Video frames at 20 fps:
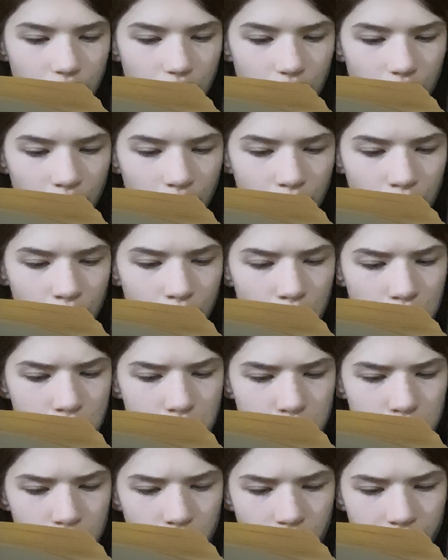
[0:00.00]
A
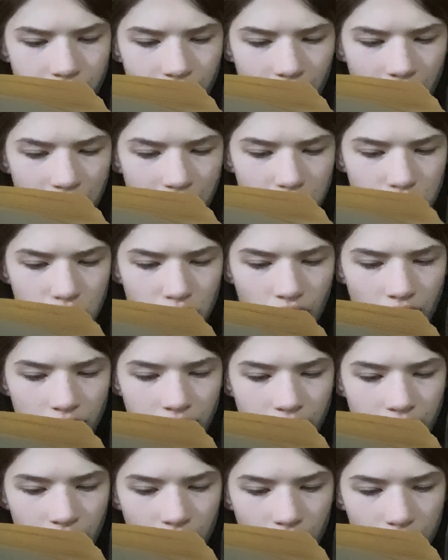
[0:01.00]
grocery van
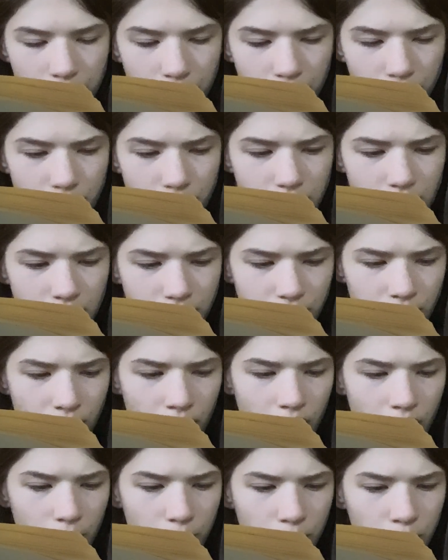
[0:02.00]
driving up the
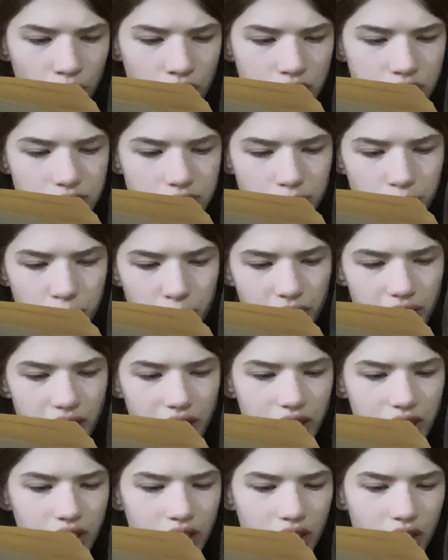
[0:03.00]
farm once a week
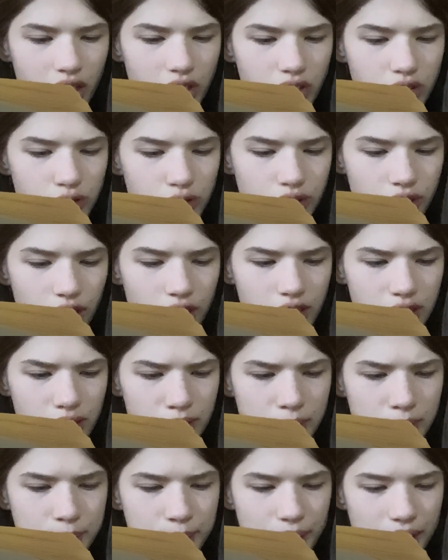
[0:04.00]
to take them
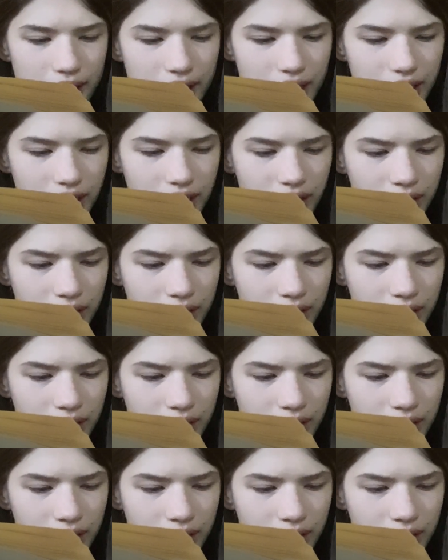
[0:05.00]
away.